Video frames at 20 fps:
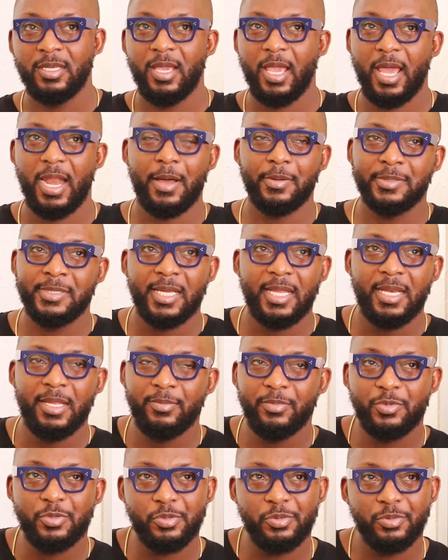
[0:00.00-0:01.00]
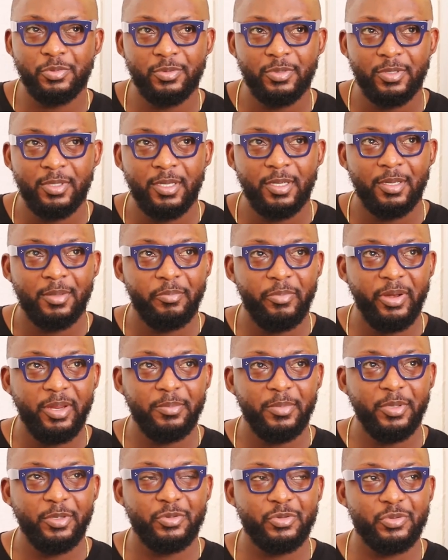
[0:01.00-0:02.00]
and I'll tell him to
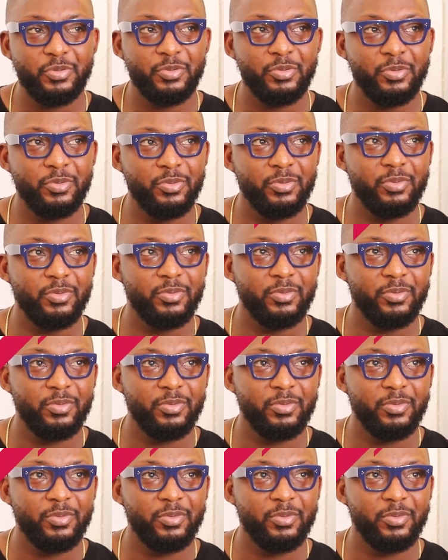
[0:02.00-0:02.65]
bring me to